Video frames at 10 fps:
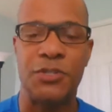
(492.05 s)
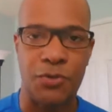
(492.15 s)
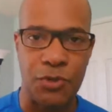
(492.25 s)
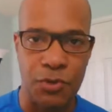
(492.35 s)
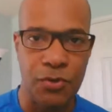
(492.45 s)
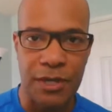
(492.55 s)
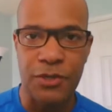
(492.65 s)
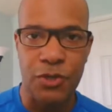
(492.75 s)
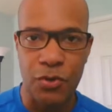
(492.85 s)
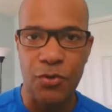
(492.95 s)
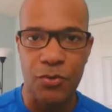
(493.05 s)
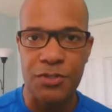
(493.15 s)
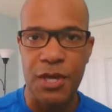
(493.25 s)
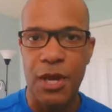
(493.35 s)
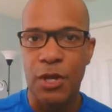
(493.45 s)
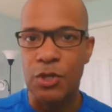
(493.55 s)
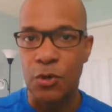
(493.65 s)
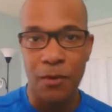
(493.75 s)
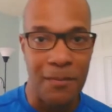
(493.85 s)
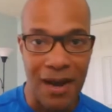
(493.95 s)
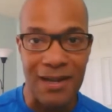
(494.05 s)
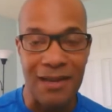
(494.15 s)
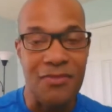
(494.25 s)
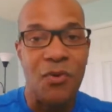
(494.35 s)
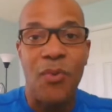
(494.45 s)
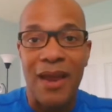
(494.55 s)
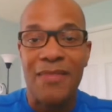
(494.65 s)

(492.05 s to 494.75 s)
So you can use your money the way